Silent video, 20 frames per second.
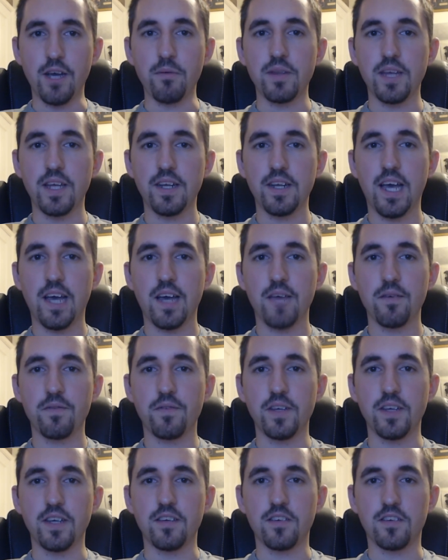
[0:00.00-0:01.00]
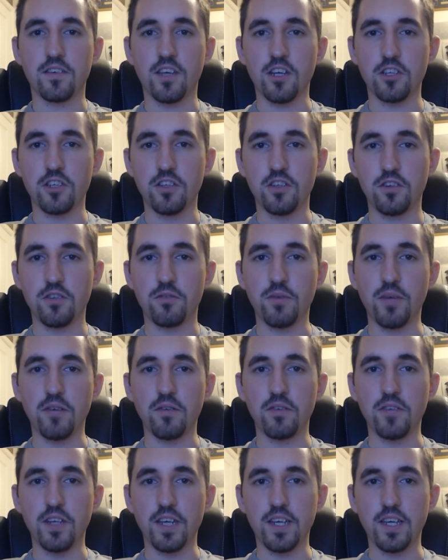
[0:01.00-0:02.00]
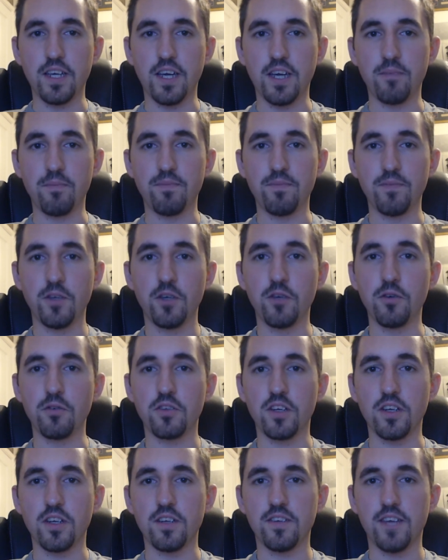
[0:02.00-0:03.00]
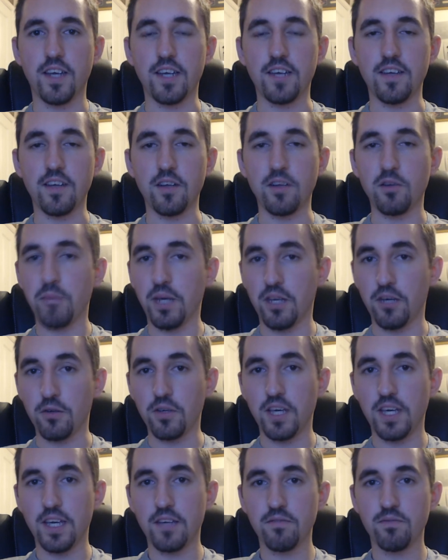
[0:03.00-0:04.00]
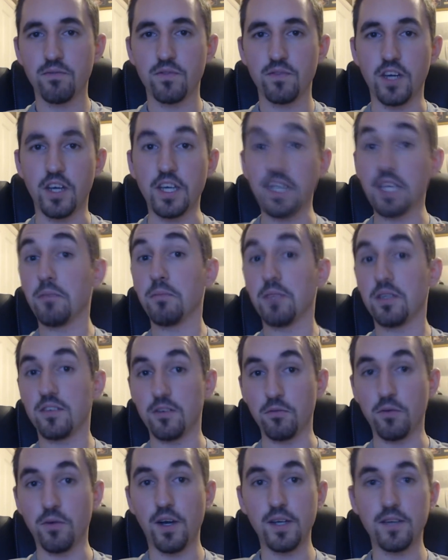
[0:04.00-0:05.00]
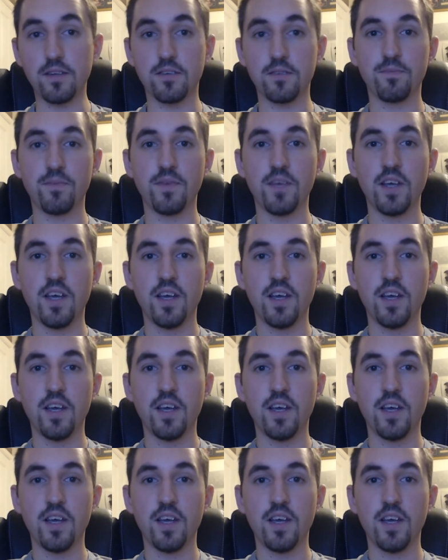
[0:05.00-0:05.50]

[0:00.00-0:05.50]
We then have the discussion surrounding who's going to take down the Pale King, i.e. Mr. White.